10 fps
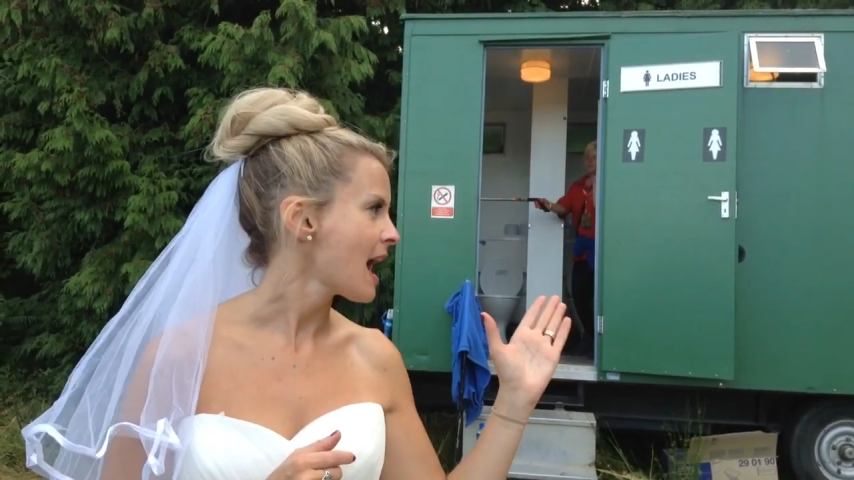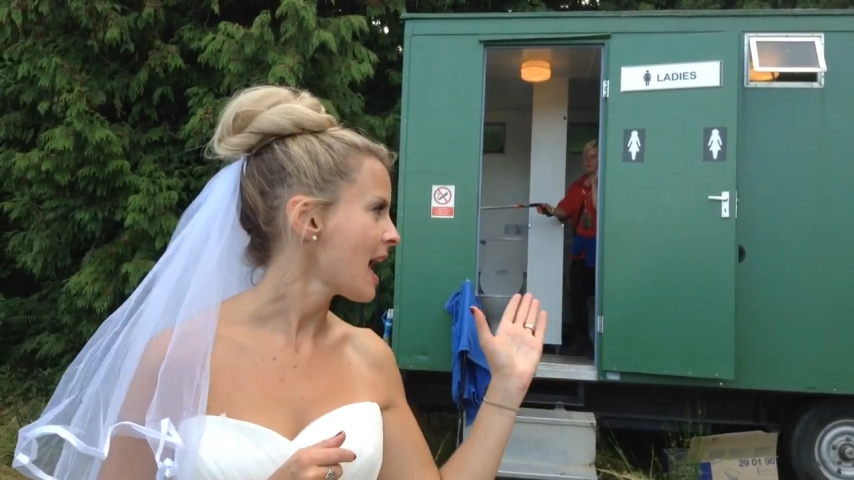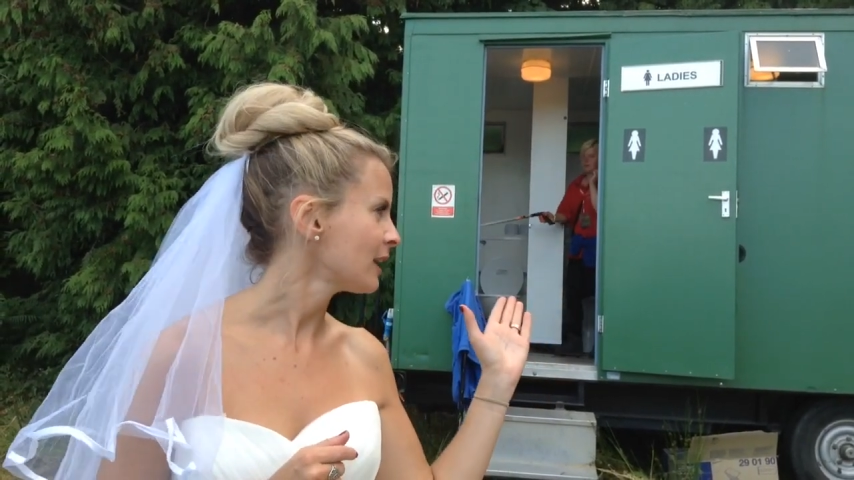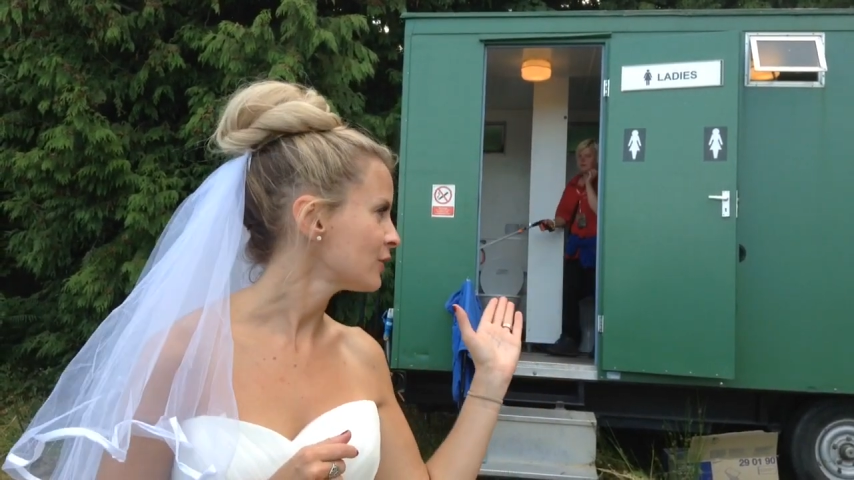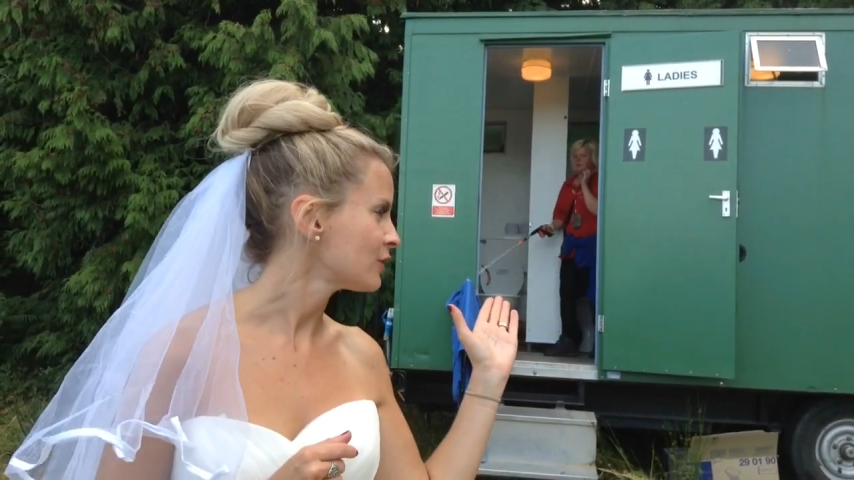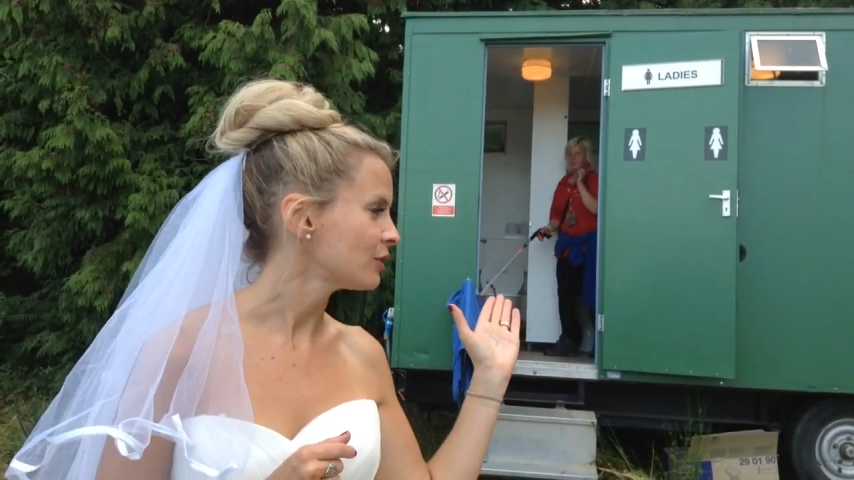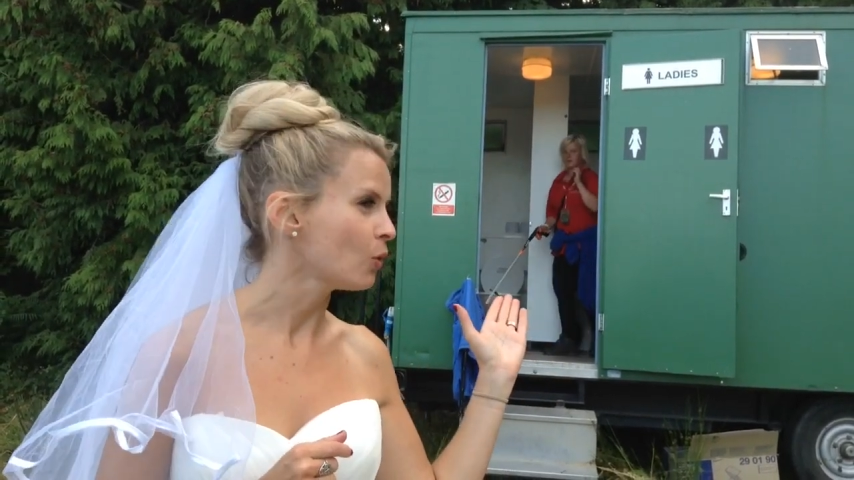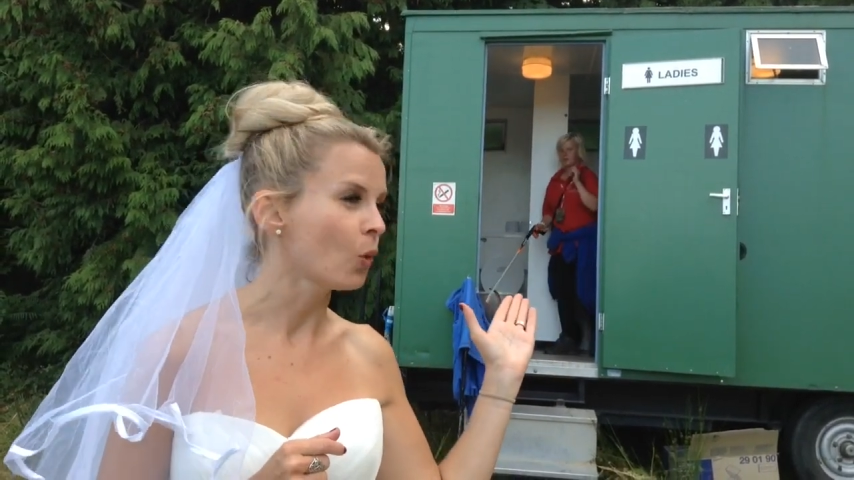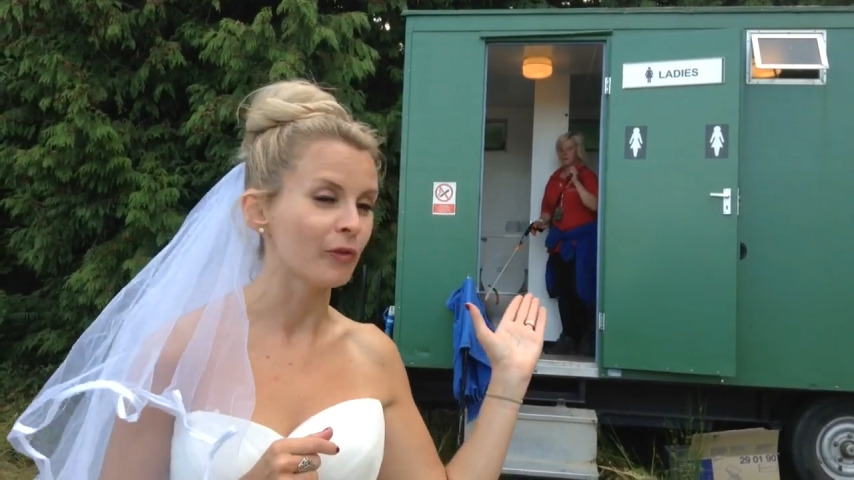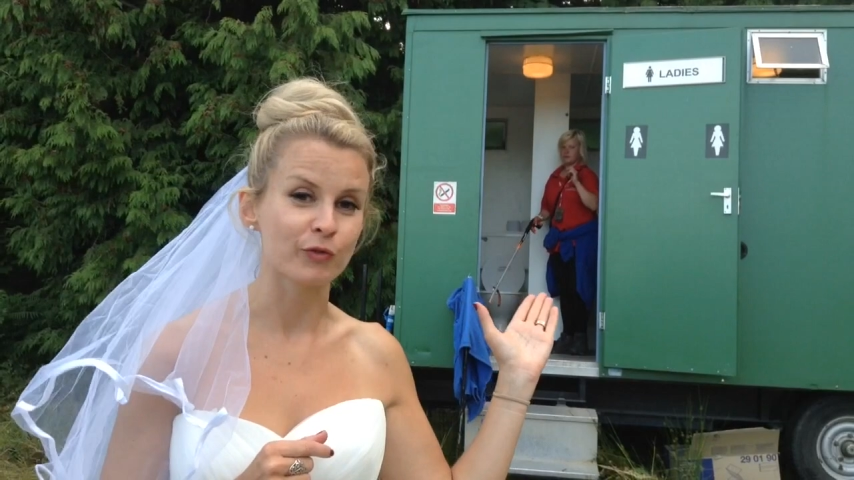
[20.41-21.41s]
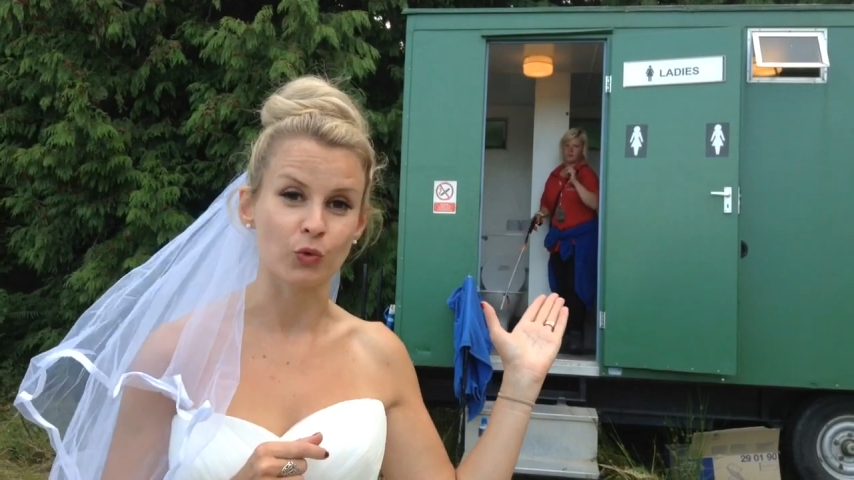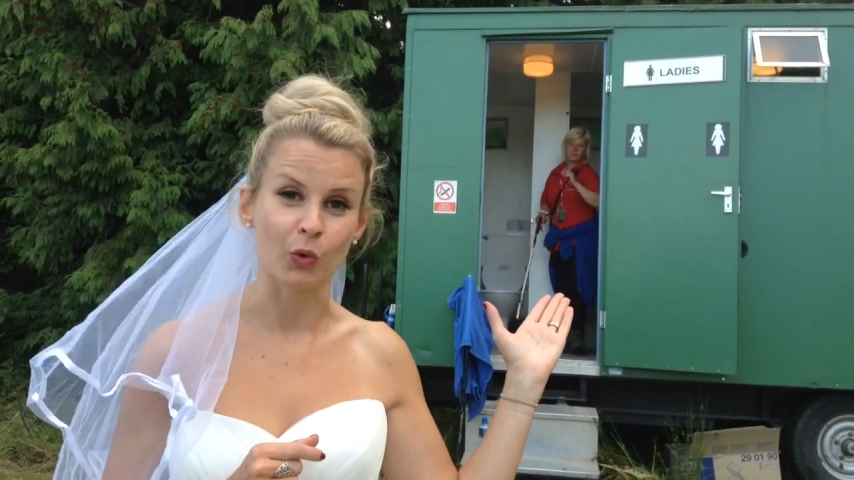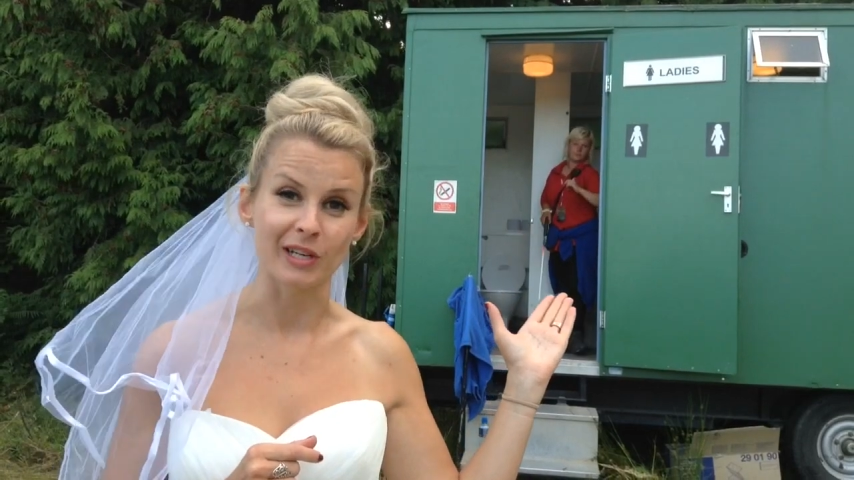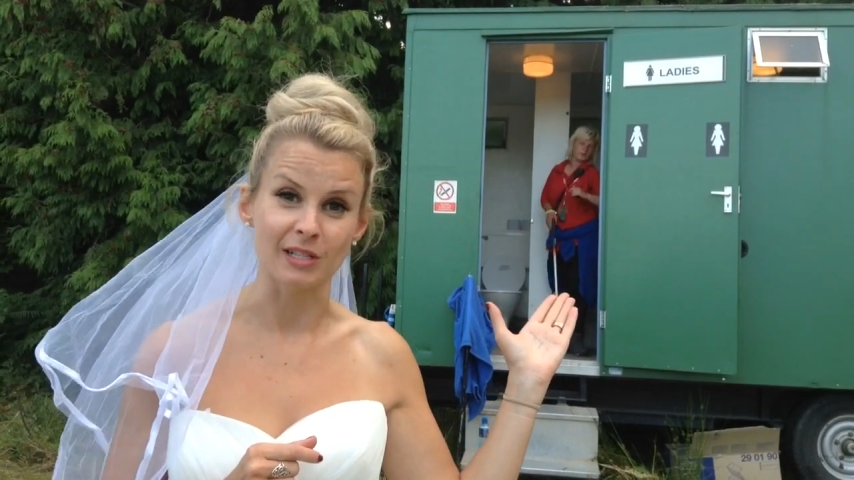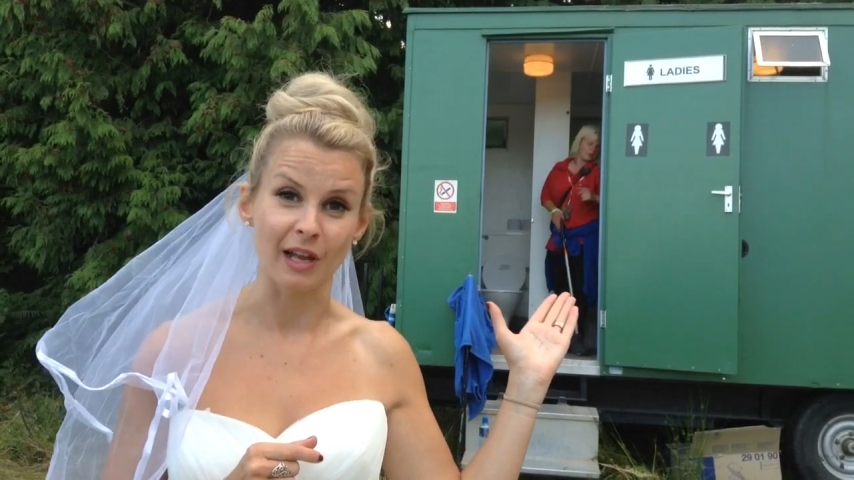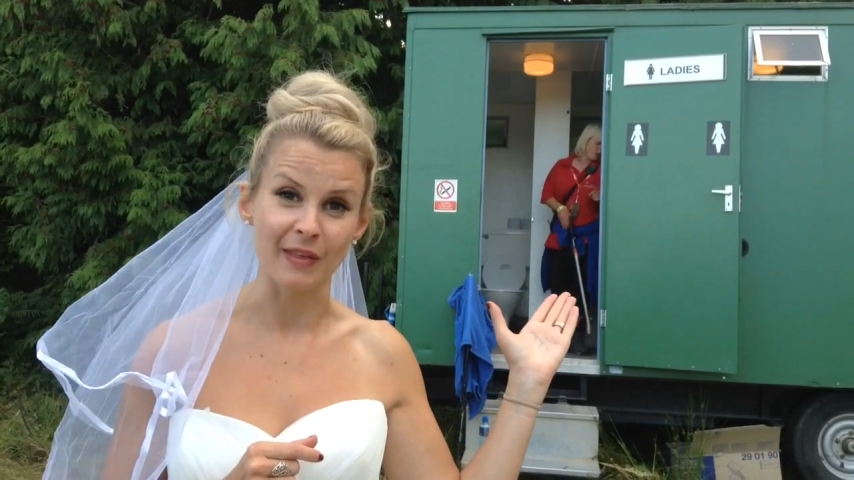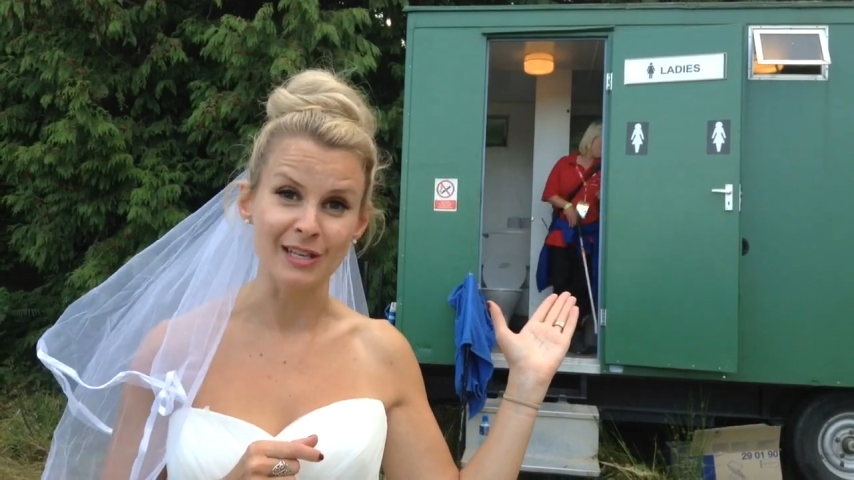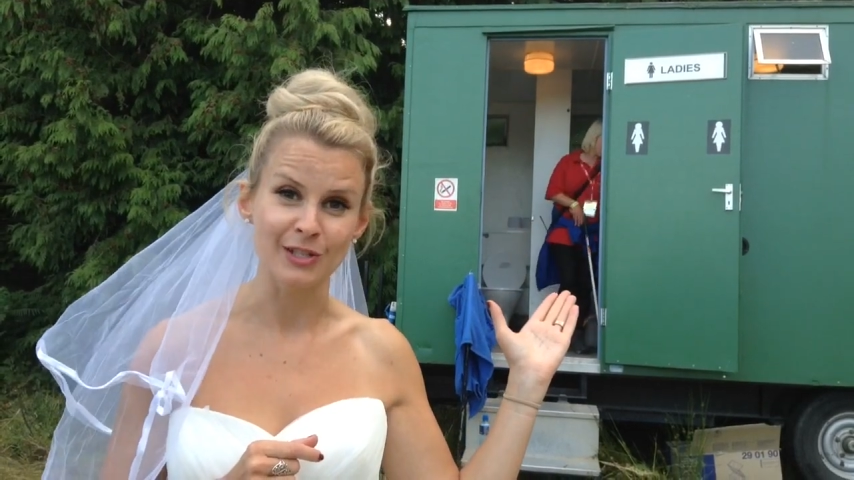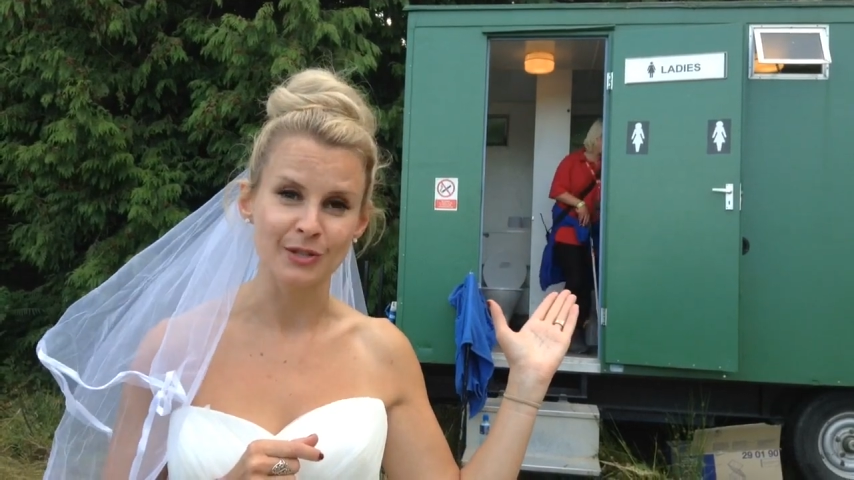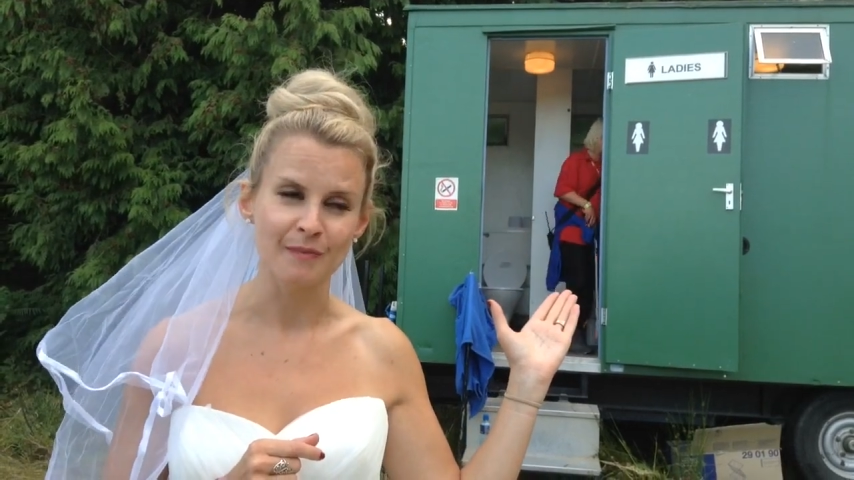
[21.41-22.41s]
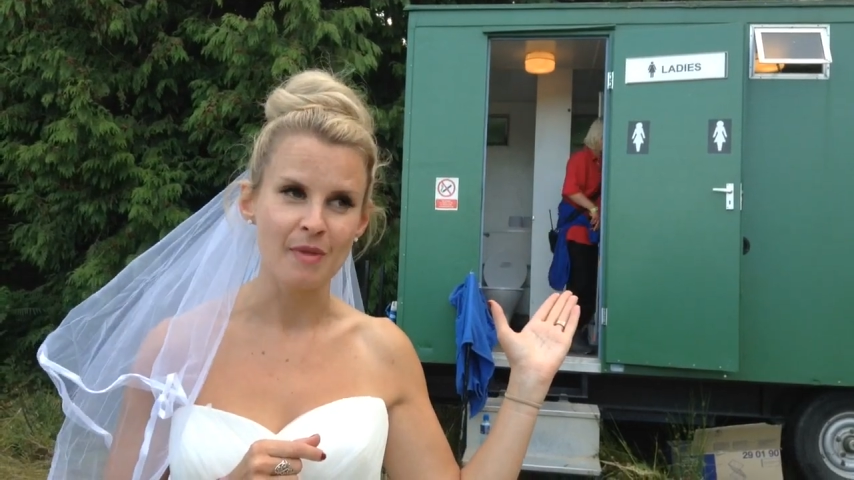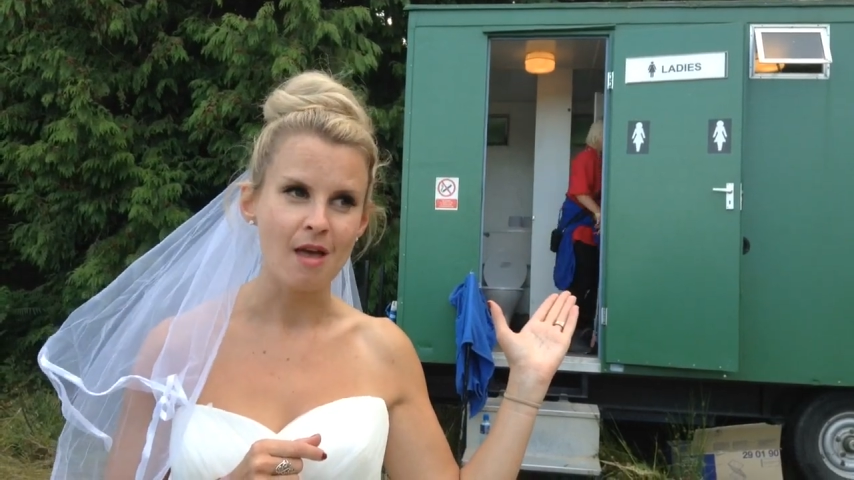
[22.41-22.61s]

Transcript: and all of the toilets like this.